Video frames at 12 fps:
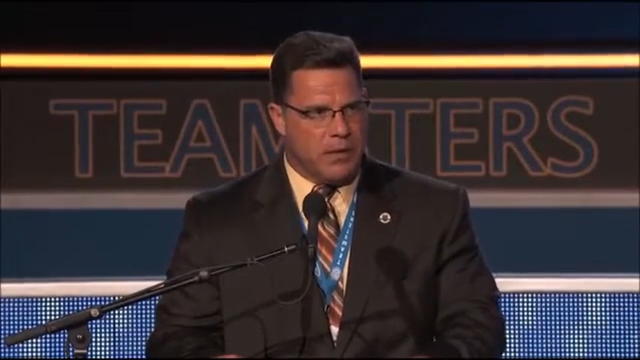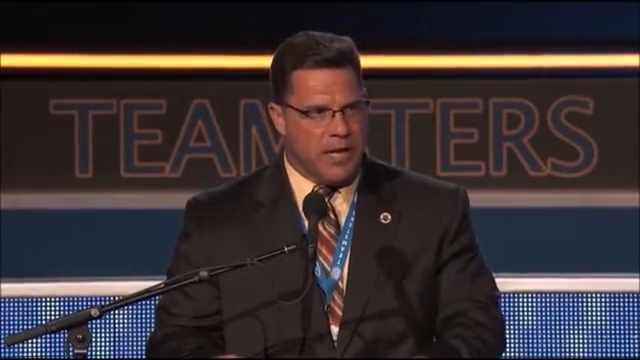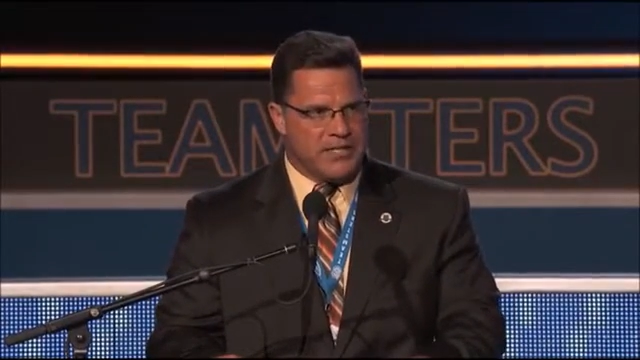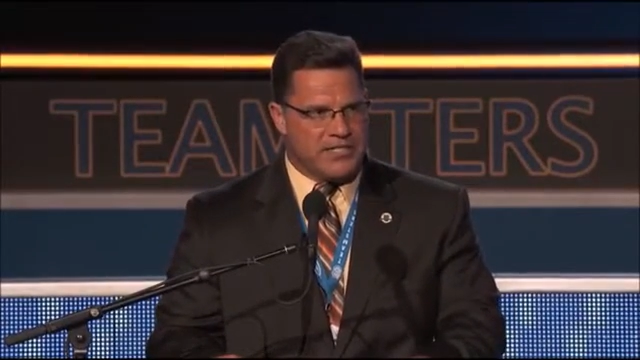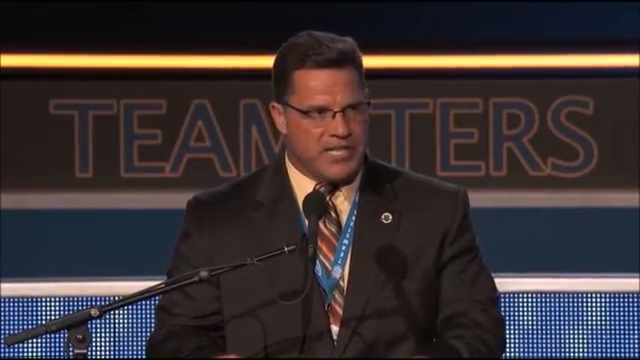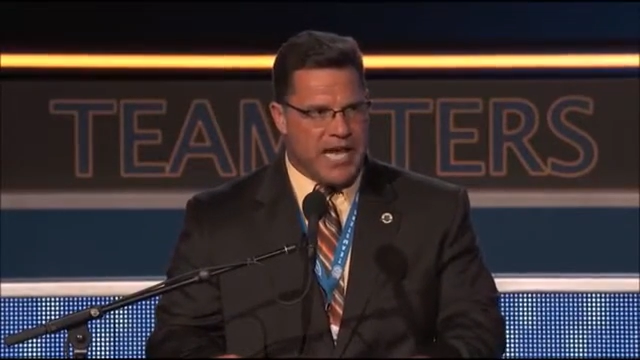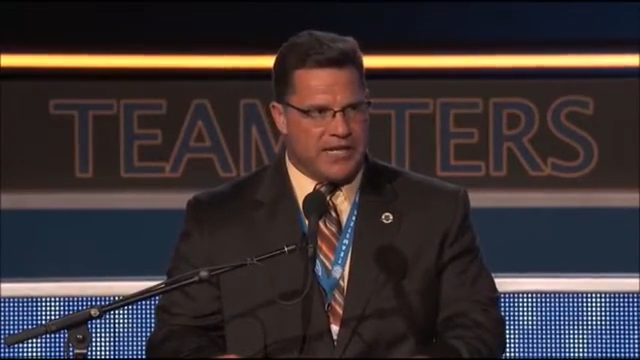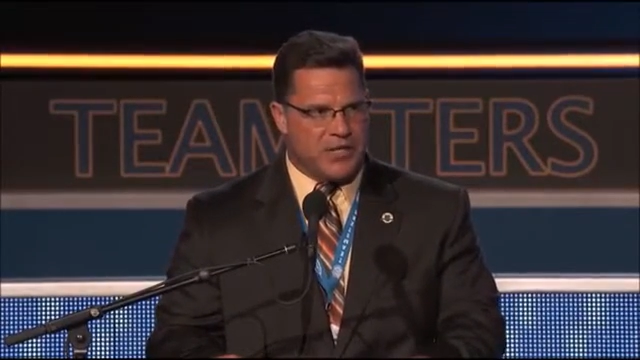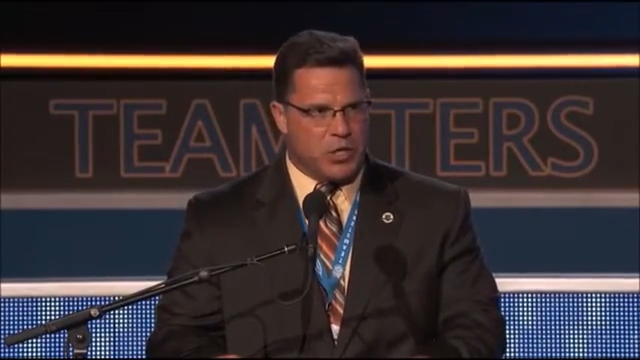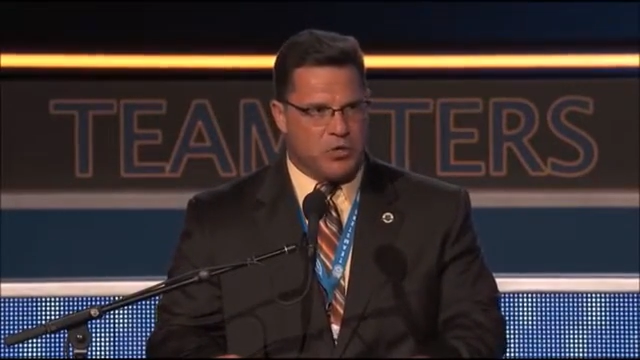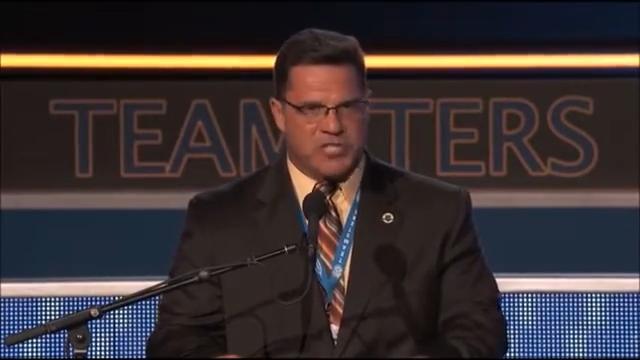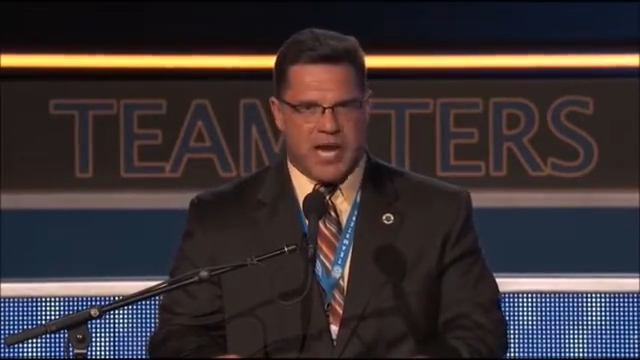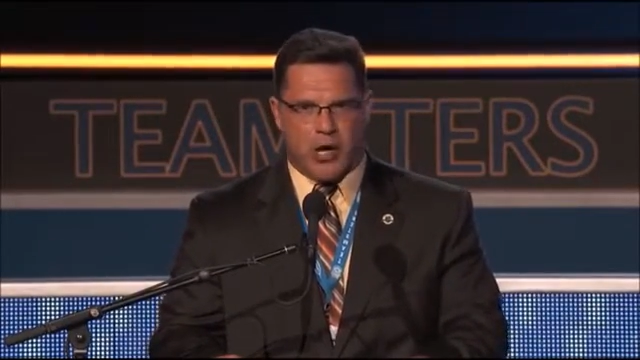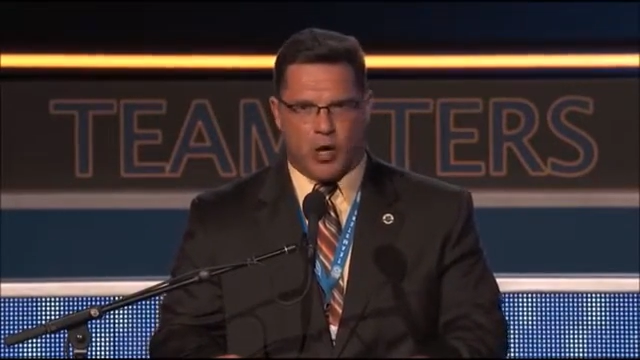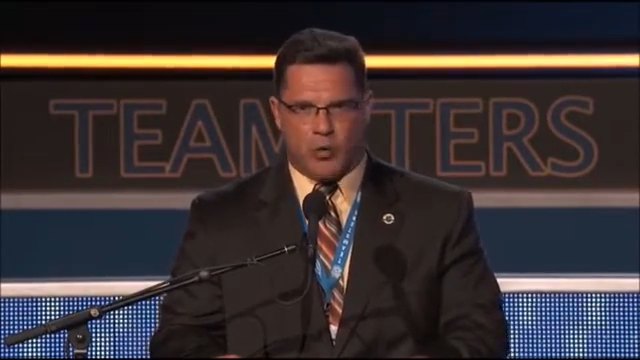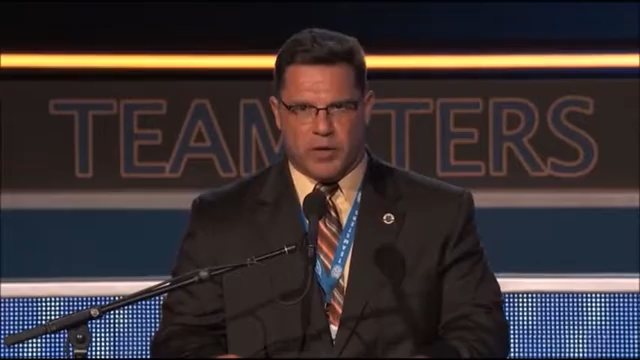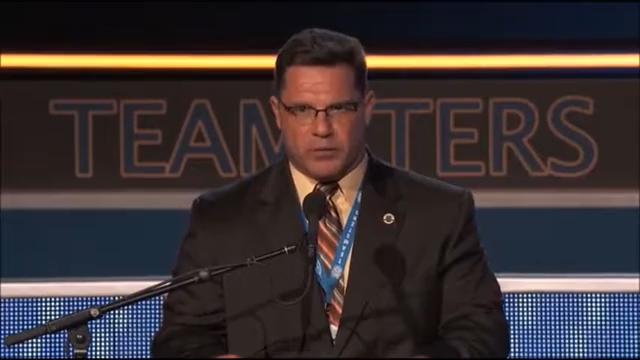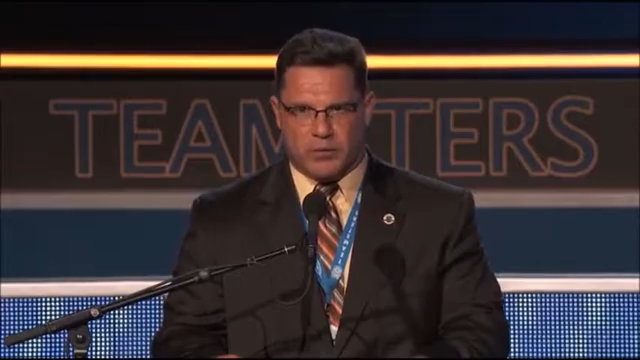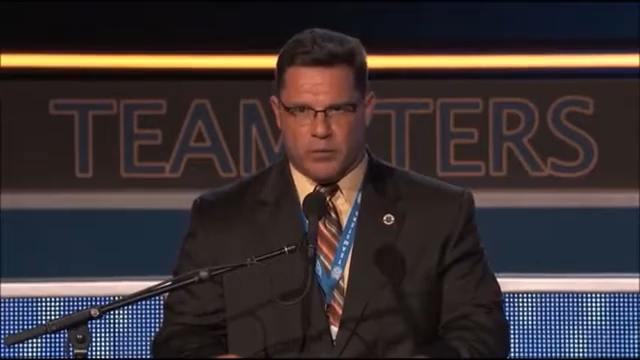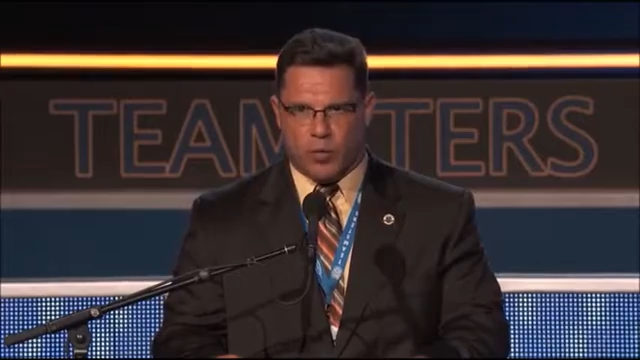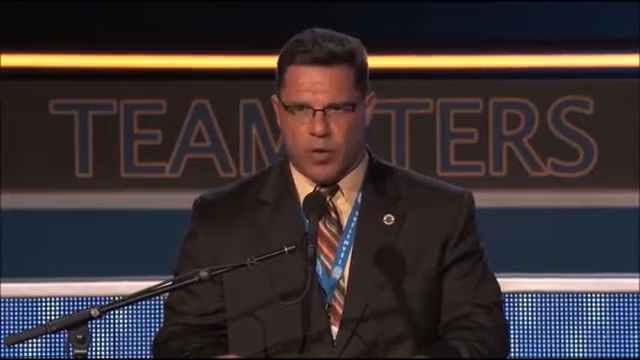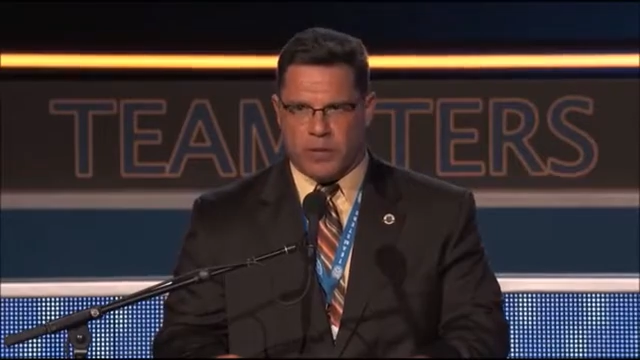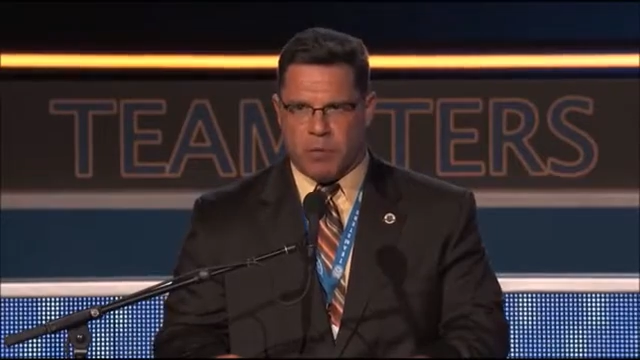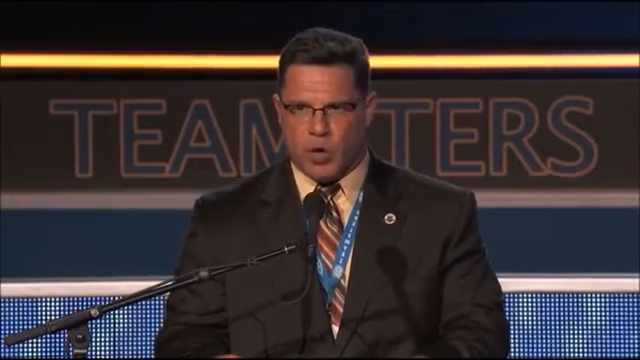and decided to use heroin
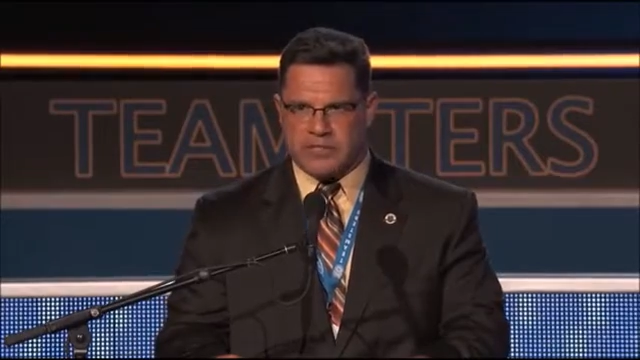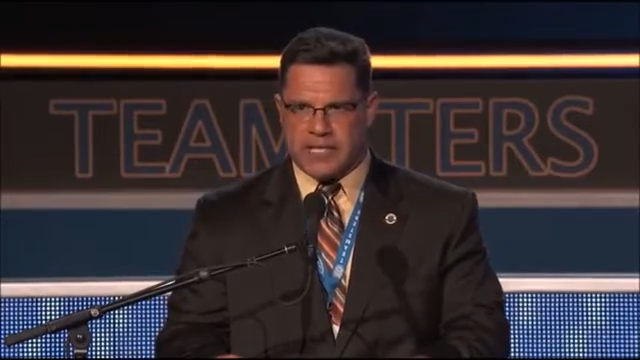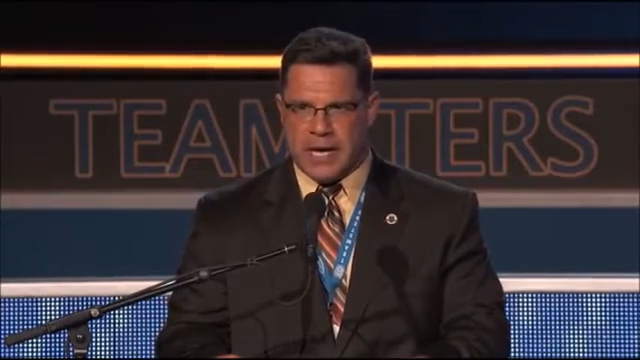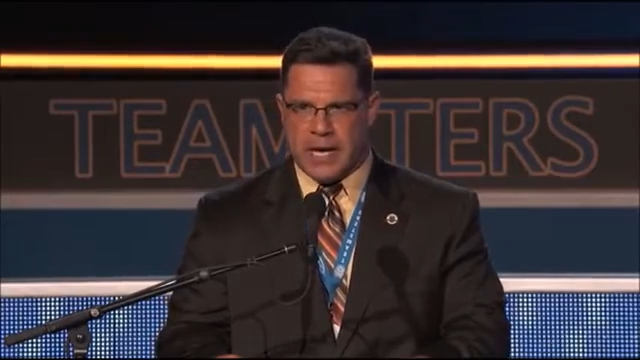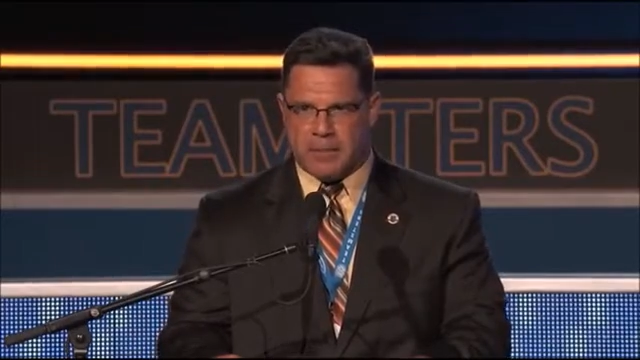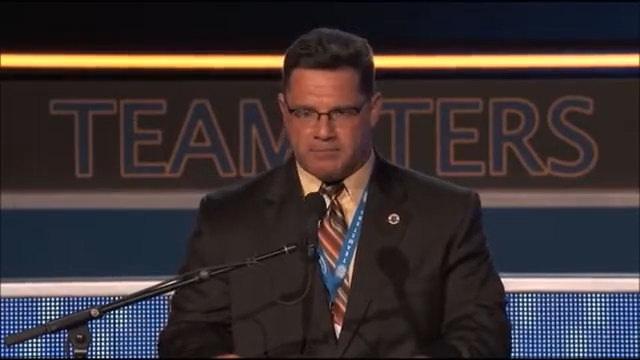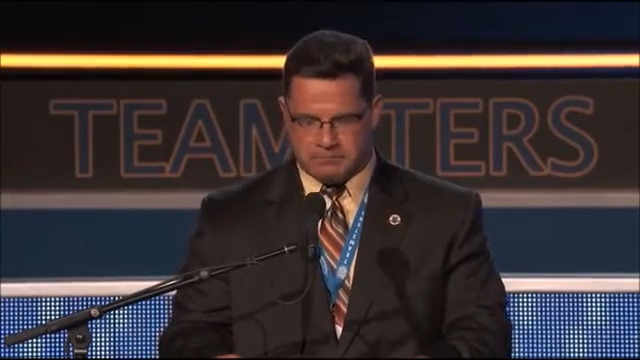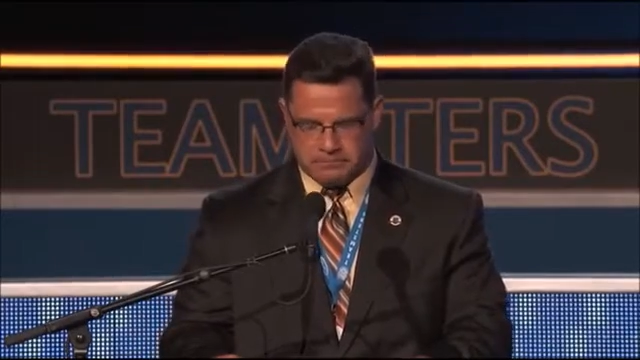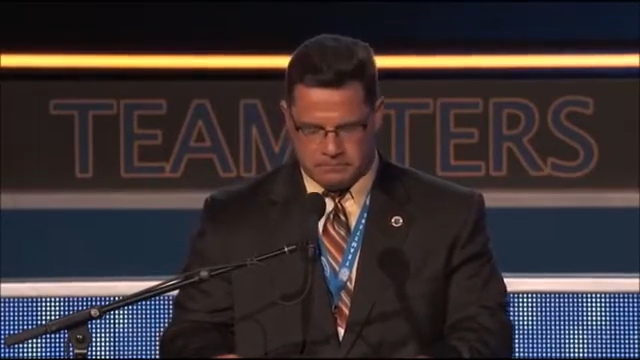one more time.